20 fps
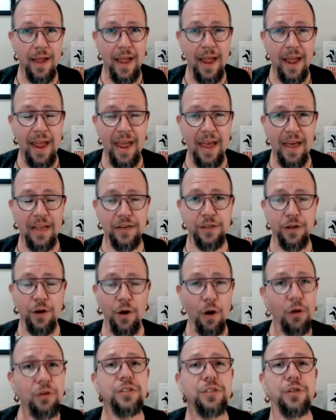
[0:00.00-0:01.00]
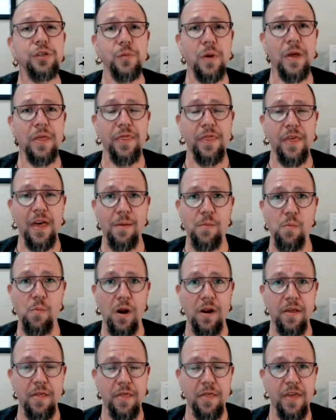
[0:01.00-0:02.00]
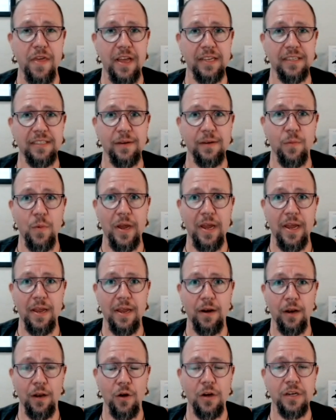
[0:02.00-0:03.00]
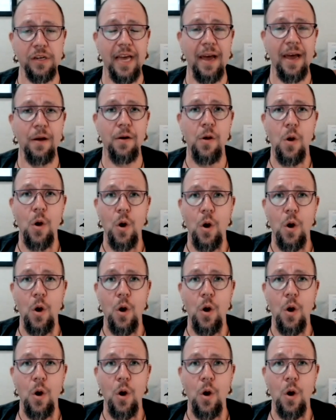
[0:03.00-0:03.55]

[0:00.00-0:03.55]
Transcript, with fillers: And also with them, one of the things that we looked at